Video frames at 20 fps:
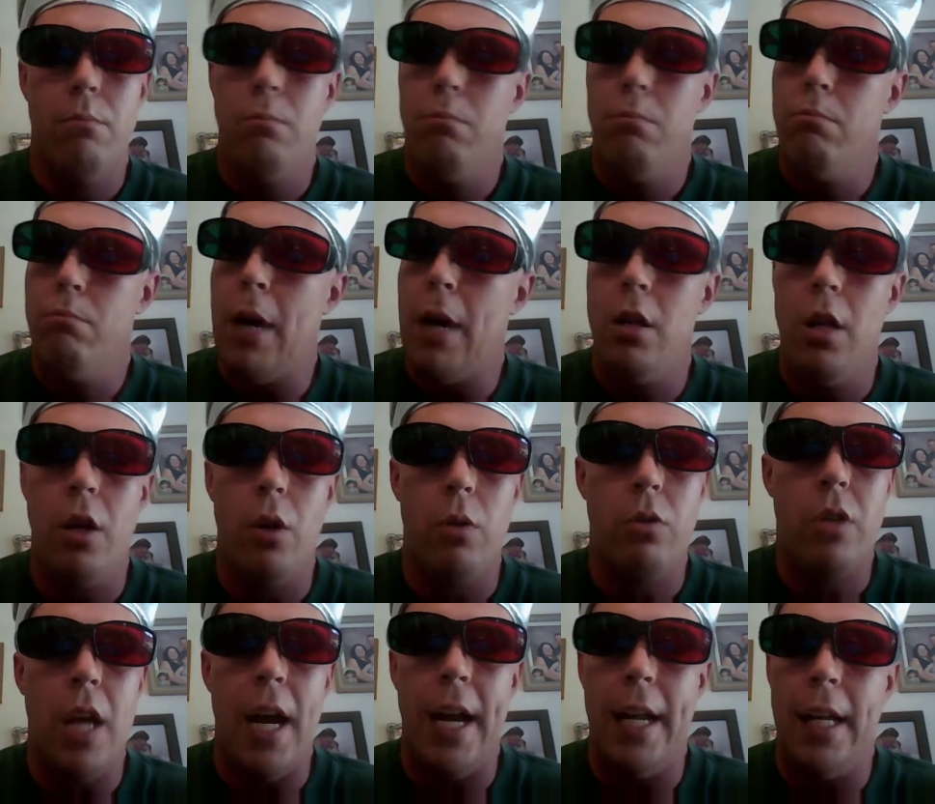My
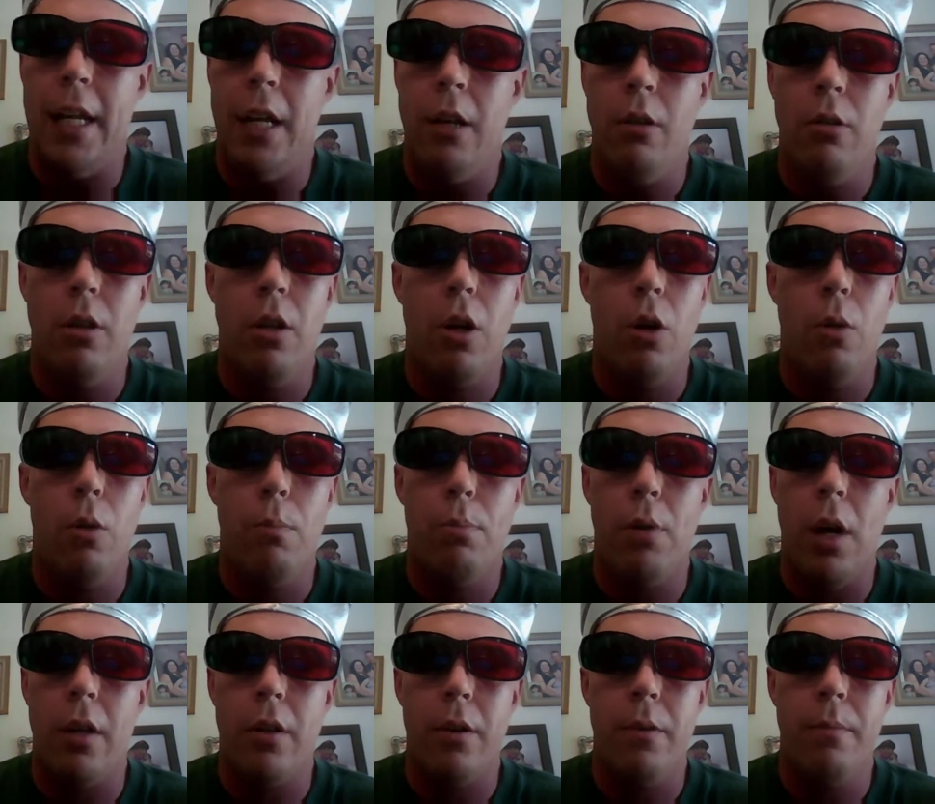little tiny little
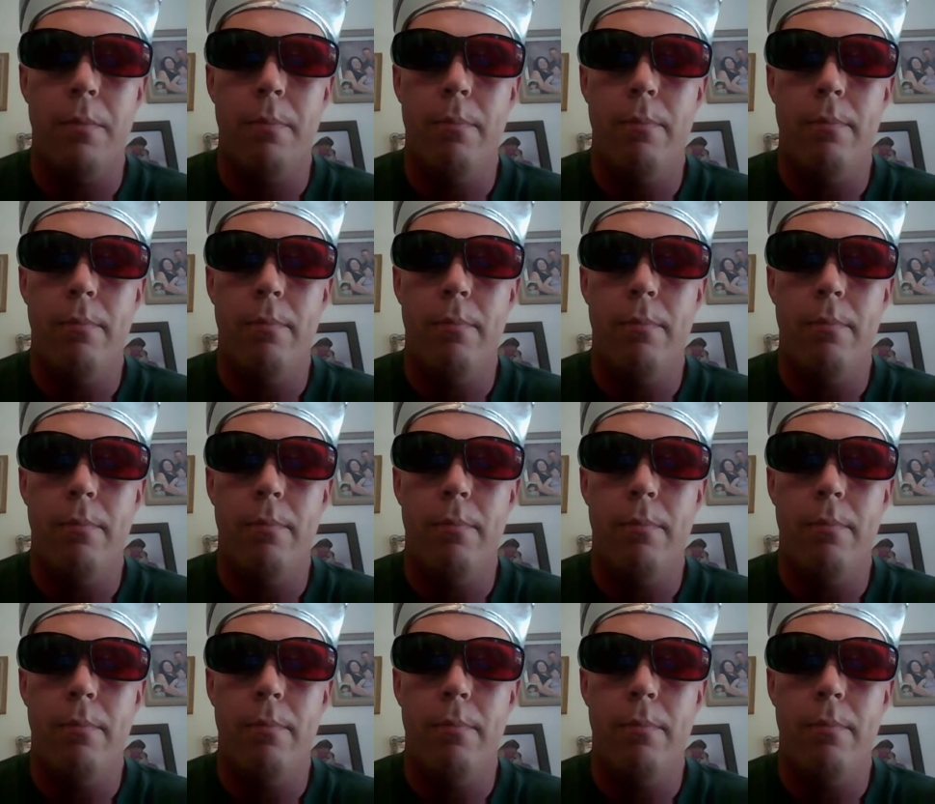brother,